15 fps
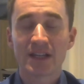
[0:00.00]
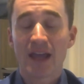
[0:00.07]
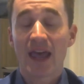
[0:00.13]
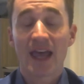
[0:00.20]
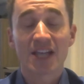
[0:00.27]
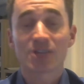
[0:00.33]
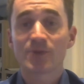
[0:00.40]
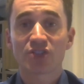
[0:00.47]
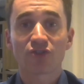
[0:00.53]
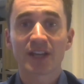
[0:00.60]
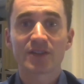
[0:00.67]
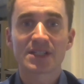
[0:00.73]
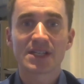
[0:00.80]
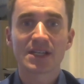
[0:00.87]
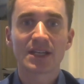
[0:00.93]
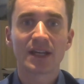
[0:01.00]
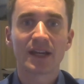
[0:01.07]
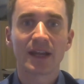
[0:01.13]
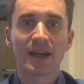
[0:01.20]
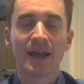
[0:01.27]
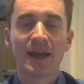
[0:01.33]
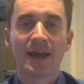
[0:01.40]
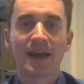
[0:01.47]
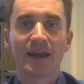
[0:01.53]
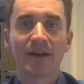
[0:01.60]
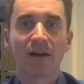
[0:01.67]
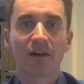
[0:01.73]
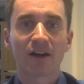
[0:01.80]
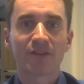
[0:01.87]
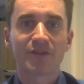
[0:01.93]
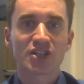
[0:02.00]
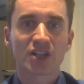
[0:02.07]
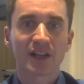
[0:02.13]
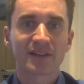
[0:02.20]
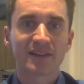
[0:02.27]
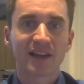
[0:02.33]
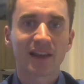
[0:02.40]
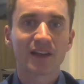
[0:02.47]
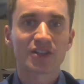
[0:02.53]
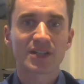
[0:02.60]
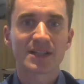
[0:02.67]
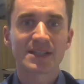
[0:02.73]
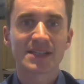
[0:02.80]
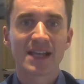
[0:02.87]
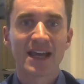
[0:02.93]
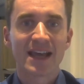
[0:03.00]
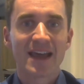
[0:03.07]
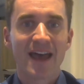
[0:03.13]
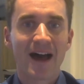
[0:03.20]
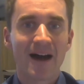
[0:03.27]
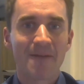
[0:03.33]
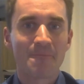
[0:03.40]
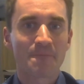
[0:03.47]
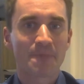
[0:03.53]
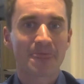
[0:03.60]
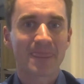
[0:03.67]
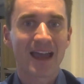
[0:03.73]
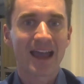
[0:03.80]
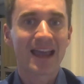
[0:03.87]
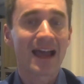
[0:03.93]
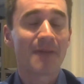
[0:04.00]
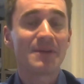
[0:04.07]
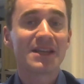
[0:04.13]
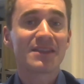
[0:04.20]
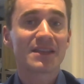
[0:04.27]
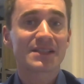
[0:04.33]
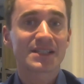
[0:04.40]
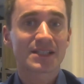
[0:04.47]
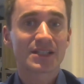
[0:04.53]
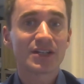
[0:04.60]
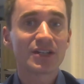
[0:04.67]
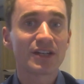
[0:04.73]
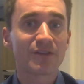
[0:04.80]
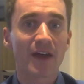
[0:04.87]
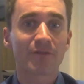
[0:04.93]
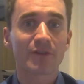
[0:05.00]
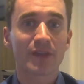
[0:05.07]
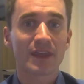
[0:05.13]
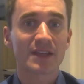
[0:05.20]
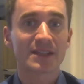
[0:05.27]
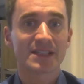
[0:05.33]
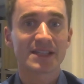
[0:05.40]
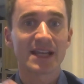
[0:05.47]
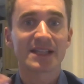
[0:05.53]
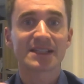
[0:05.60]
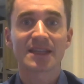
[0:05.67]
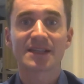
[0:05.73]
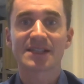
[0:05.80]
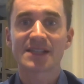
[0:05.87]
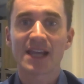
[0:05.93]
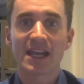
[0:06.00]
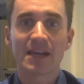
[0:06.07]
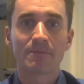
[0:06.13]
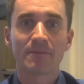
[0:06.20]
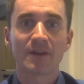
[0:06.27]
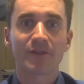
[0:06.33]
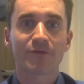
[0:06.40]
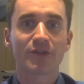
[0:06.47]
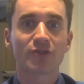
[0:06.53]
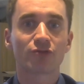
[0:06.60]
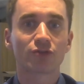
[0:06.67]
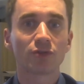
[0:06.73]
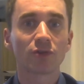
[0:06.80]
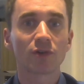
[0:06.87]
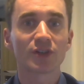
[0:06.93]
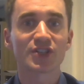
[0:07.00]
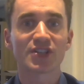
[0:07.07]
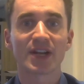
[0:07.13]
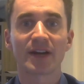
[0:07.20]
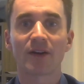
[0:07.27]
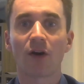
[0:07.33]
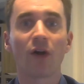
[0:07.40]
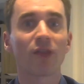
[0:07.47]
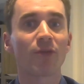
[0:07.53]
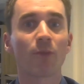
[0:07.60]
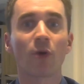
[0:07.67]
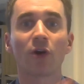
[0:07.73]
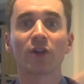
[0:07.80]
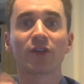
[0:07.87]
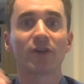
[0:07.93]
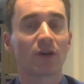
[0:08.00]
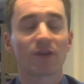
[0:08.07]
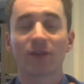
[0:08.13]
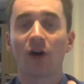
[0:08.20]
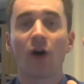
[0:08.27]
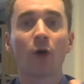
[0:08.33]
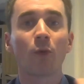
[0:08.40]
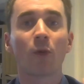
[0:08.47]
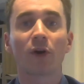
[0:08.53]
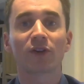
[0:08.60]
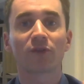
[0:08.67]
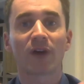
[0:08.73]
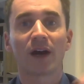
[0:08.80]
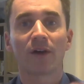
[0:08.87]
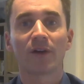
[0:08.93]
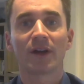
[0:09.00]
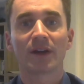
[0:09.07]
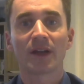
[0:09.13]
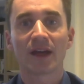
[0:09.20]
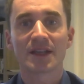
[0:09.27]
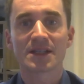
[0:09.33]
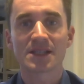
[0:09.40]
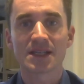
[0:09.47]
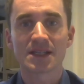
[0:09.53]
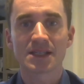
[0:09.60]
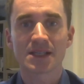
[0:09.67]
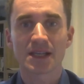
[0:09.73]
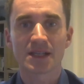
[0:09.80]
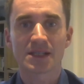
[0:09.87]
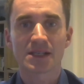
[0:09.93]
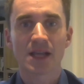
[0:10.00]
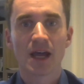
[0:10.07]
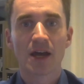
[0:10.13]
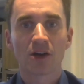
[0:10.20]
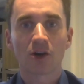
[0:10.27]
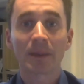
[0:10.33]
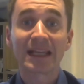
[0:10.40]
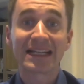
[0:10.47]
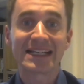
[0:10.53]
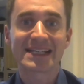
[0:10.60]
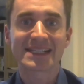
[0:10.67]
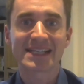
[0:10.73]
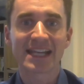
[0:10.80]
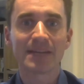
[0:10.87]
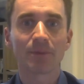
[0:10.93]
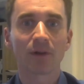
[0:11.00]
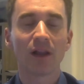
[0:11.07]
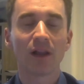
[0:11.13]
we try to seek it in artificial intelligence, I mean, this is good if everything stays the same, if the rules and the whole world around us is completely stable,